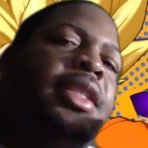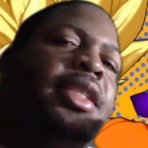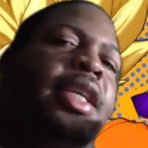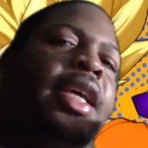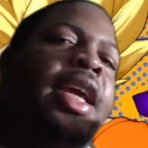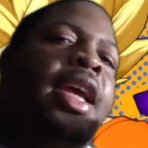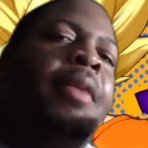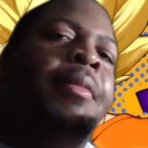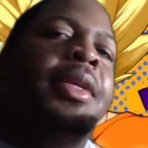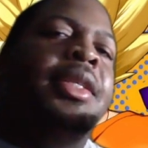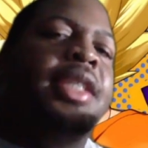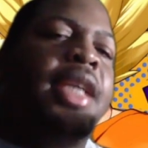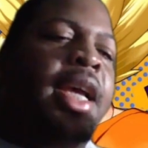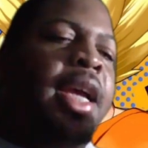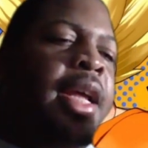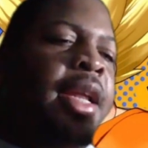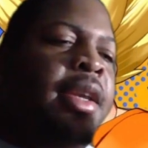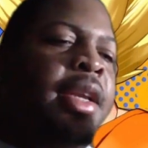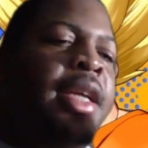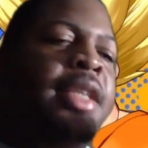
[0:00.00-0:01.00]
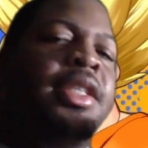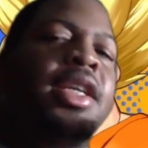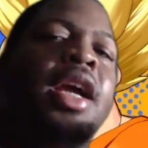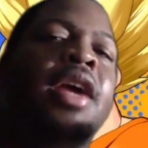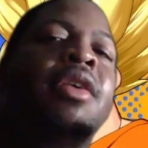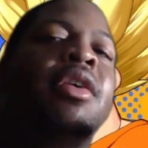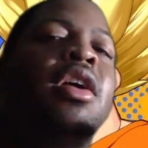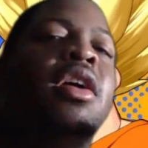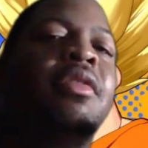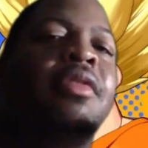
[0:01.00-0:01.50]
team is in his
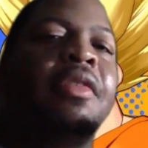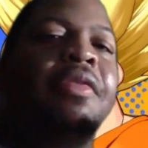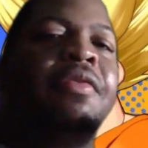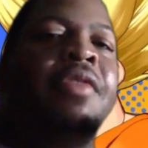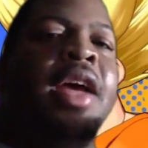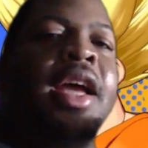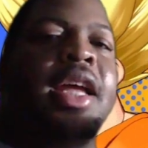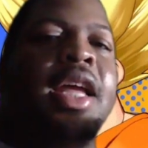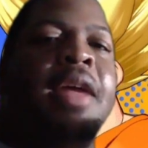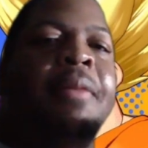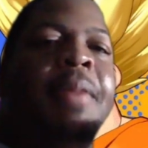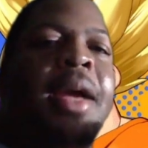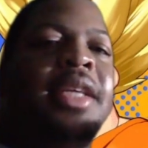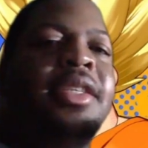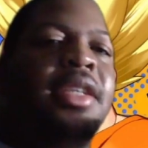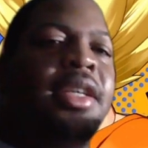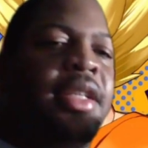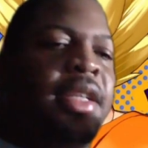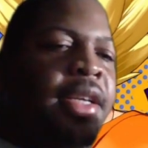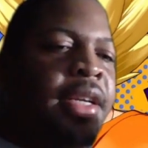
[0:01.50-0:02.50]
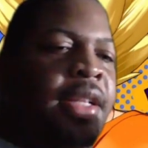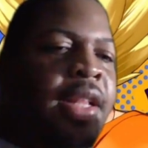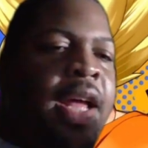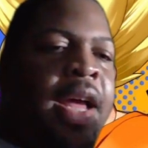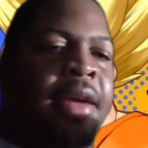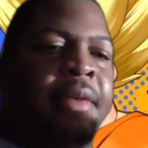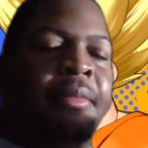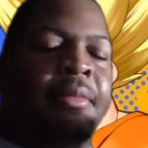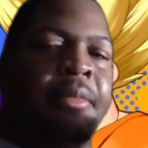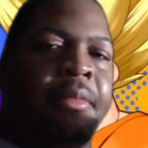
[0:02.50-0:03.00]
area of effect, he basically,
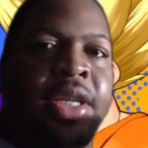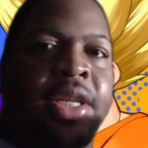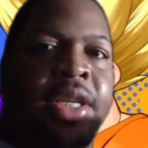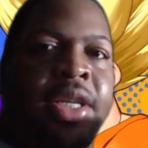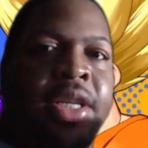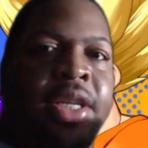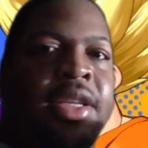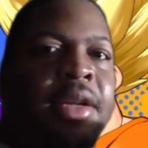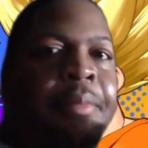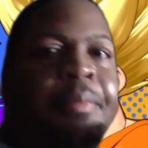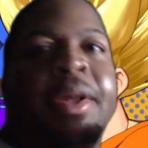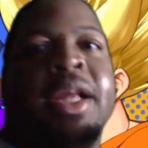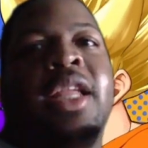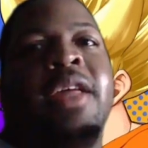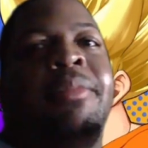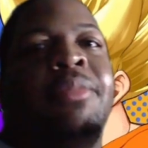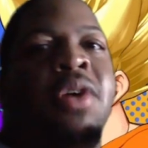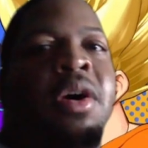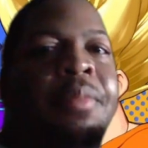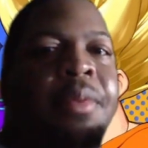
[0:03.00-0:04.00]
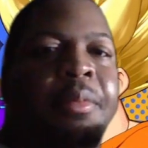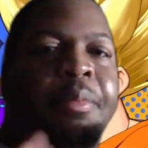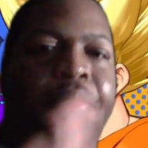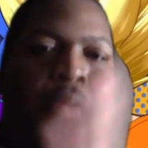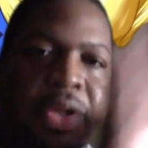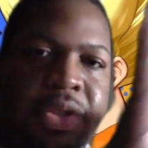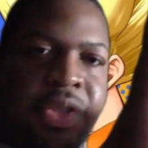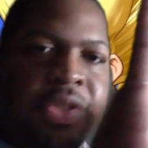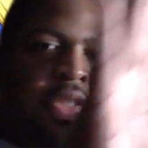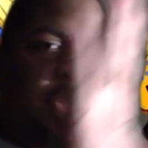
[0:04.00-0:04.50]
like, does a belly bump and
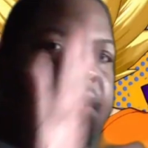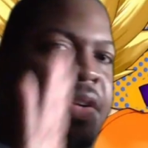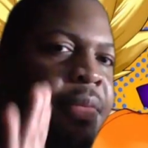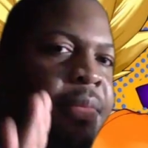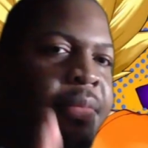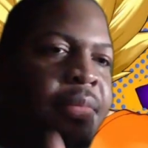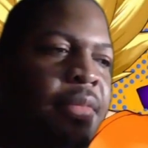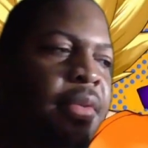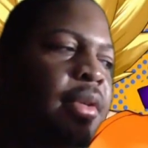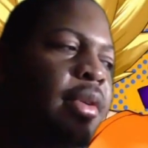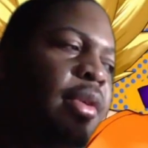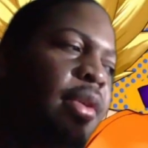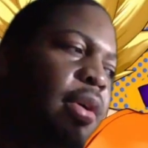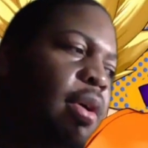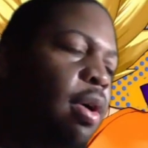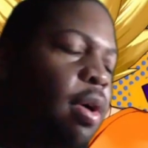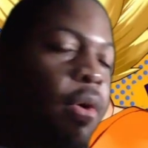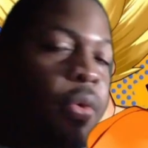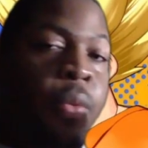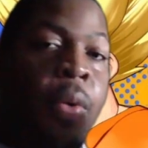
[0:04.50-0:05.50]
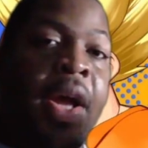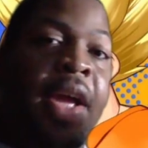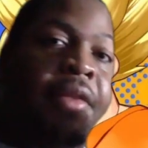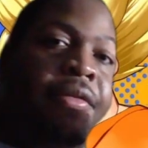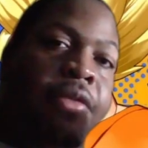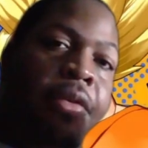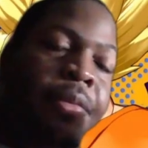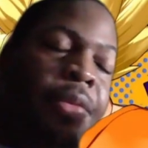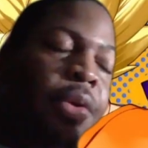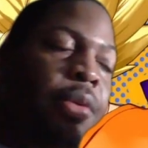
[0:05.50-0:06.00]
pushes them away
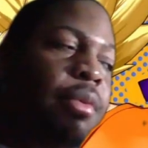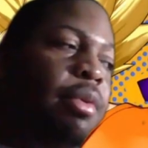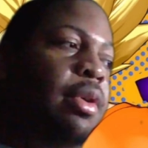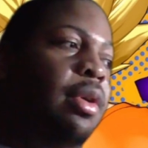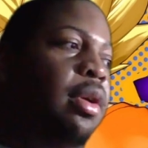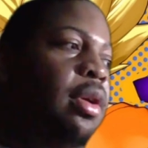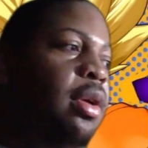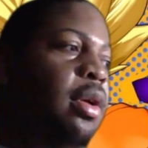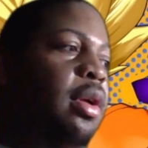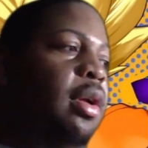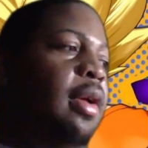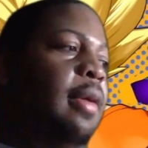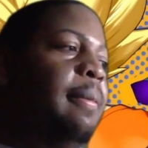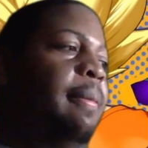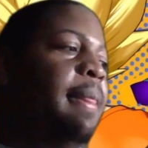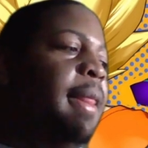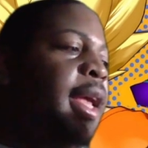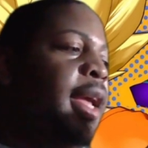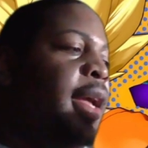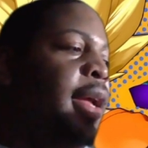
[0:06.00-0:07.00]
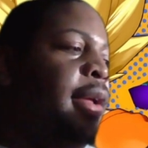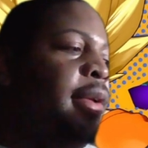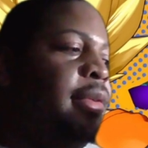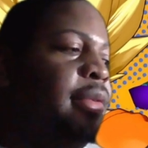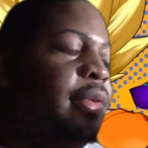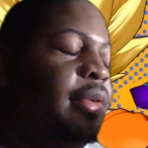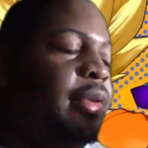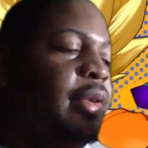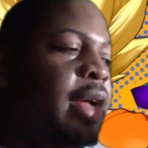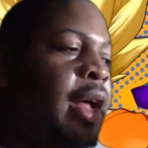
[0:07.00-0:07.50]
from you.
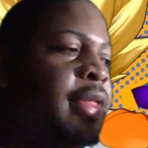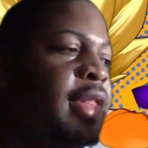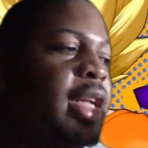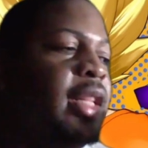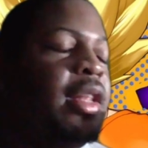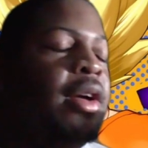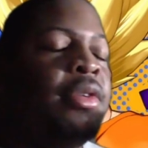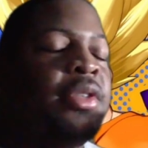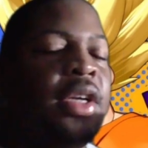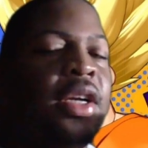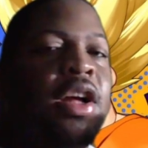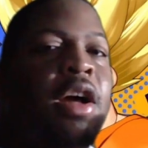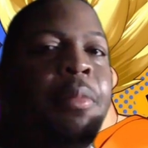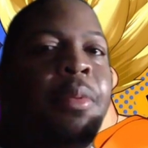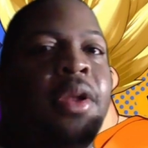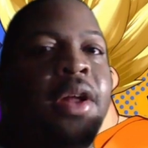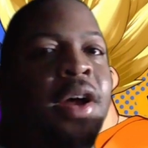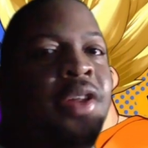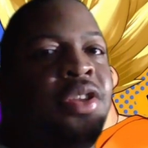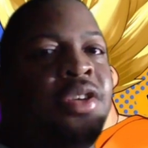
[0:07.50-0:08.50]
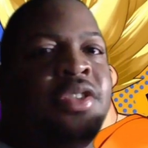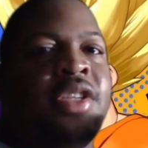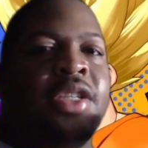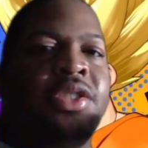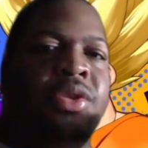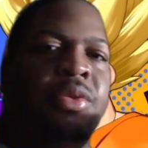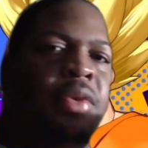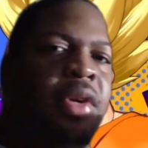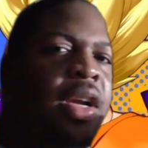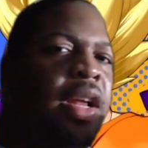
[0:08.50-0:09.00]
And I think there was a couple others
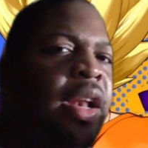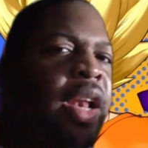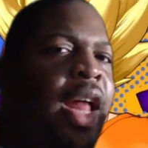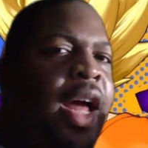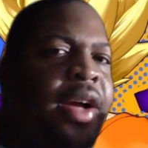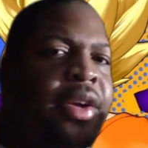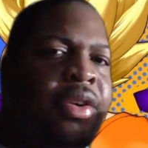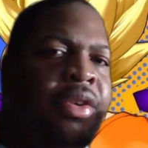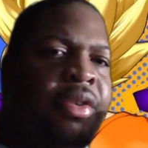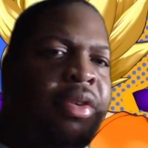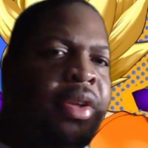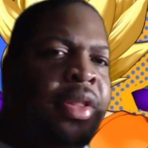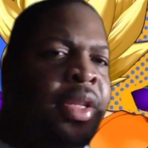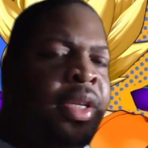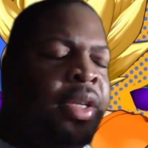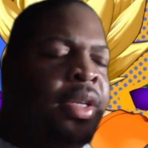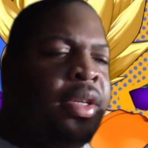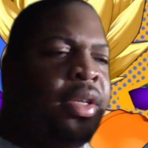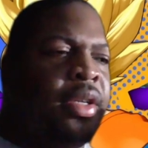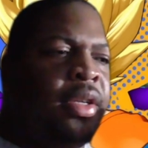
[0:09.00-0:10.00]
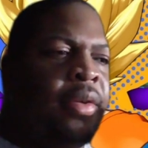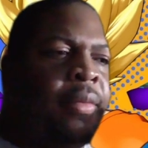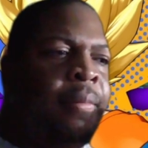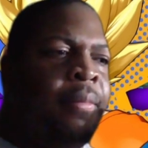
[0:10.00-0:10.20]
that you can unlock during the